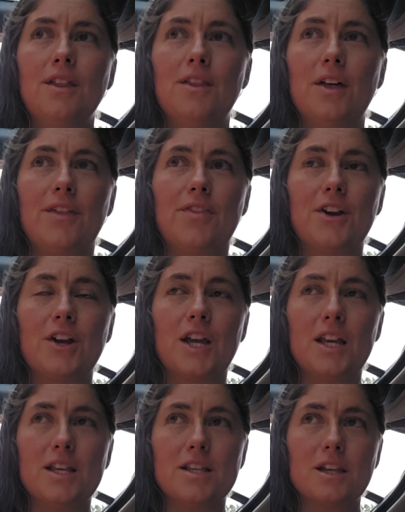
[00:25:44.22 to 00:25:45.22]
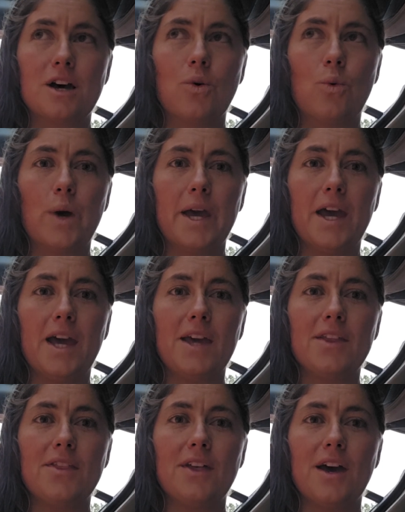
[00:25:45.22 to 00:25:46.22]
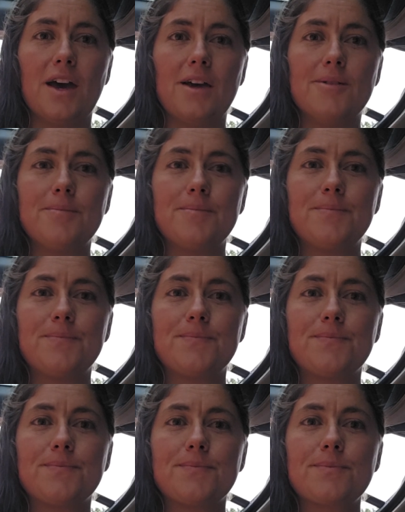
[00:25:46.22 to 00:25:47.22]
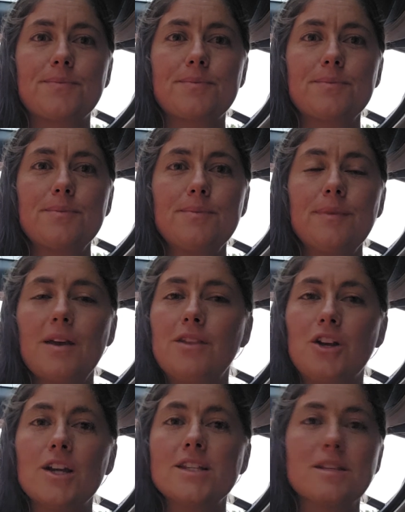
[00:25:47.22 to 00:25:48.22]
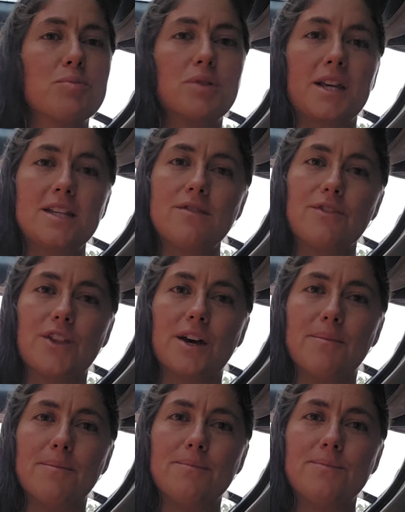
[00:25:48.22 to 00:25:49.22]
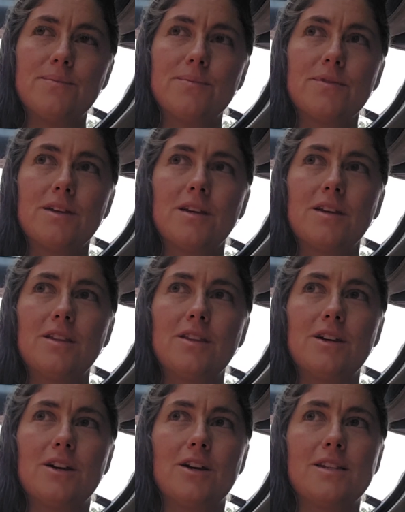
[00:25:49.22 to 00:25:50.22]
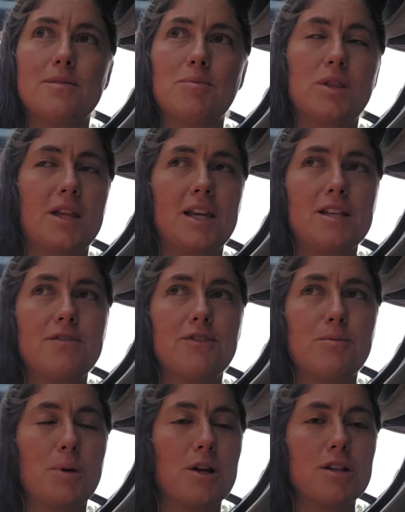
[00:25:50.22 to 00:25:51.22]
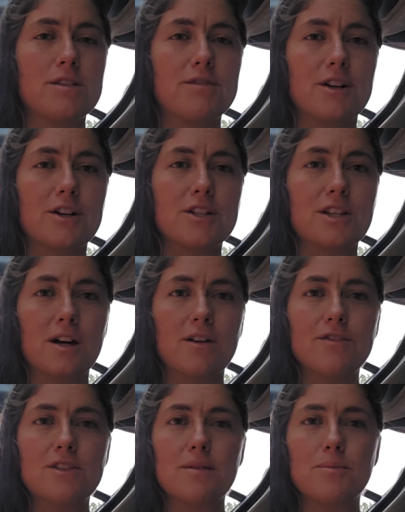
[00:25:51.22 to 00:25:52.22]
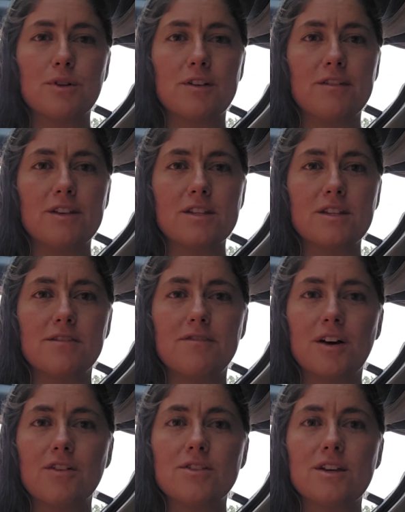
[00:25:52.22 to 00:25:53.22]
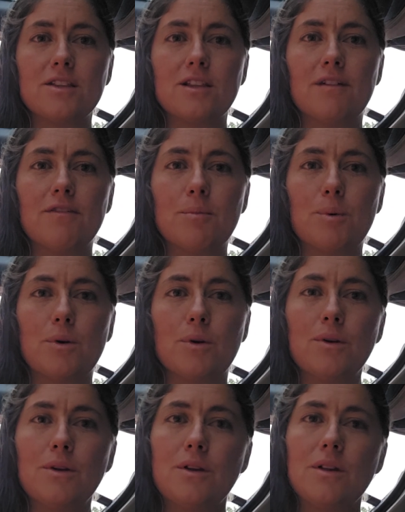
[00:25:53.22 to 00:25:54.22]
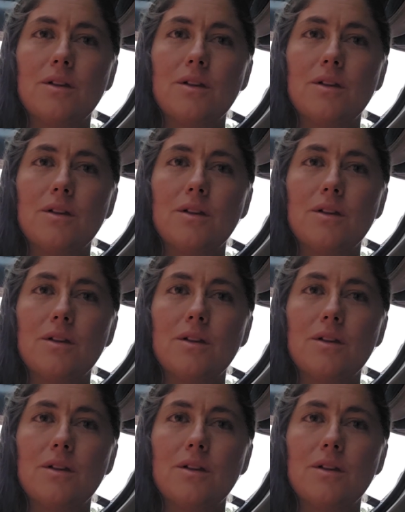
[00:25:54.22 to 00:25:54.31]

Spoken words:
that there is a way, that there is a place for them. There is a place for parts of ourselves that previously felt unlovable.